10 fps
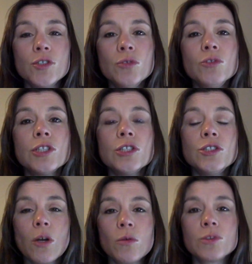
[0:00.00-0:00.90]
do's and
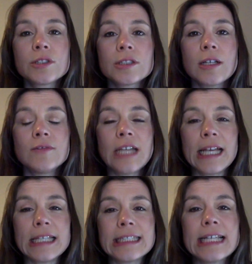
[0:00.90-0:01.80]
don'ts of
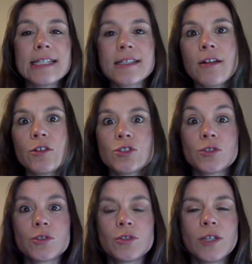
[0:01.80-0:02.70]
diastasis that are
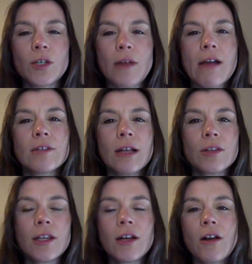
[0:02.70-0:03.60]
circling around
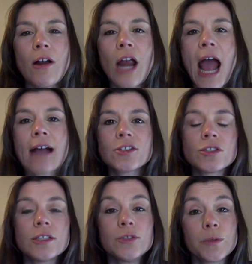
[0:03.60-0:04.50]
out there are
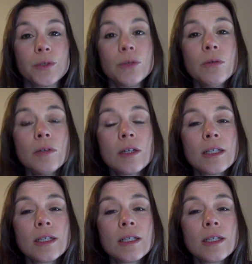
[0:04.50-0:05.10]
actually true.